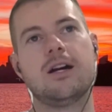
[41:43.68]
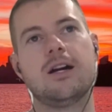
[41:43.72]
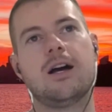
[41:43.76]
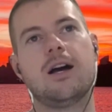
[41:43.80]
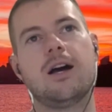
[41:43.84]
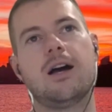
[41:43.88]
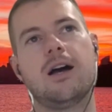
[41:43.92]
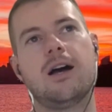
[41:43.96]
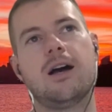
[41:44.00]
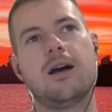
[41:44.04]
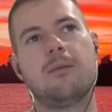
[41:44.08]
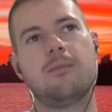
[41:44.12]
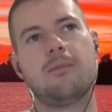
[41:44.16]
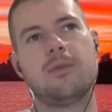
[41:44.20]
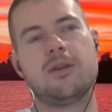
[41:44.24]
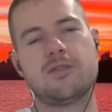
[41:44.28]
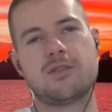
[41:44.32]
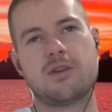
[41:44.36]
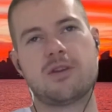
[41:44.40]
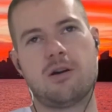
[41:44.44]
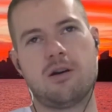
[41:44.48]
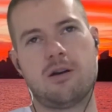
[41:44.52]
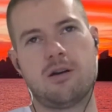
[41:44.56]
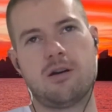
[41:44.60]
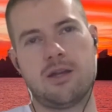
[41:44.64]
Um, he's
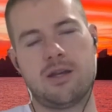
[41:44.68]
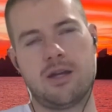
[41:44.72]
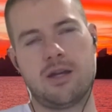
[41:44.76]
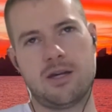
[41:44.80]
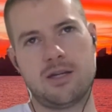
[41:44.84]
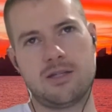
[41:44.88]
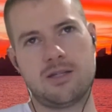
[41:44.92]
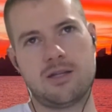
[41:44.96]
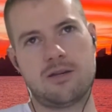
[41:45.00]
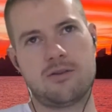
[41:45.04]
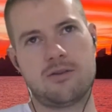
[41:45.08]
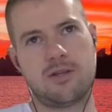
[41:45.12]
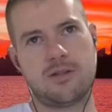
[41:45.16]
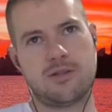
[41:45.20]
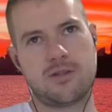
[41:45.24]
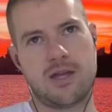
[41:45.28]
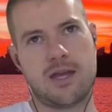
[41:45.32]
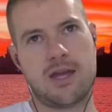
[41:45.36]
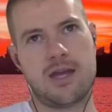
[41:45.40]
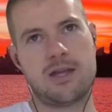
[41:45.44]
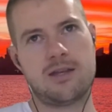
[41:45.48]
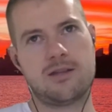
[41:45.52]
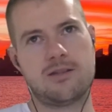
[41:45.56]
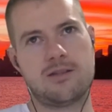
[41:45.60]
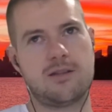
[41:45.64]
got an idea in his
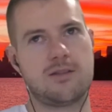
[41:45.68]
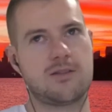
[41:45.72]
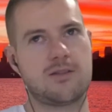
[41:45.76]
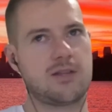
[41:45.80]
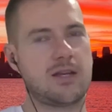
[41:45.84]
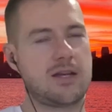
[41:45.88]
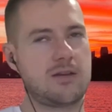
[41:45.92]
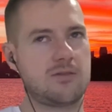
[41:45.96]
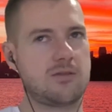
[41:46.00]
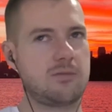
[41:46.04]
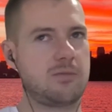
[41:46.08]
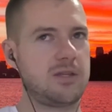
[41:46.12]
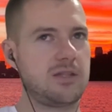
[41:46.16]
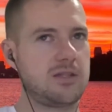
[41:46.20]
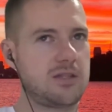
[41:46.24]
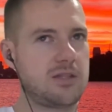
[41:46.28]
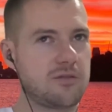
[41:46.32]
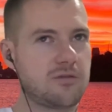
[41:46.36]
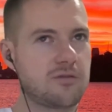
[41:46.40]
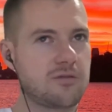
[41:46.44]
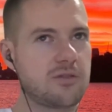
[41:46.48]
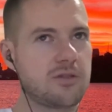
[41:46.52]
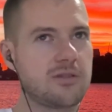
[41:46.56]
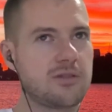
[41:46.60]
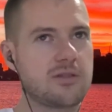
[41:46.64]
head. It sounds a bit
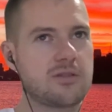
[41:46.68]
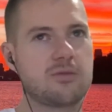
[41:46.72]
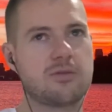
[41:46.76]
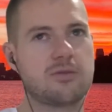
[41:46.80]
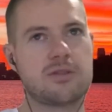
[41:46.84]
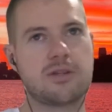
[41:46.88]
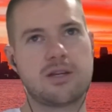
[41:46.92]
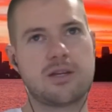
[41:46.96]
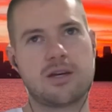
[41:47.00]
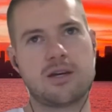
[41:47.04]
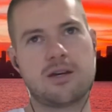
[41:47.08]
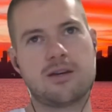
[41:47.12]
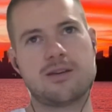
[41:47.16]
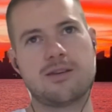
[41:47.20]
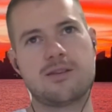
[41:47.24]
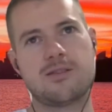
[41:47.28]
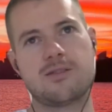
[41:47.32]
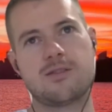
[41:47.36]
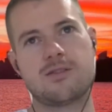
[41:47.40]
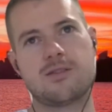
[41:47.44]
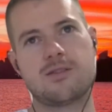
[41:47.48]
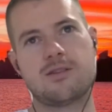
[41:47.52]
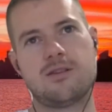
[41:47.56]
different to other guys.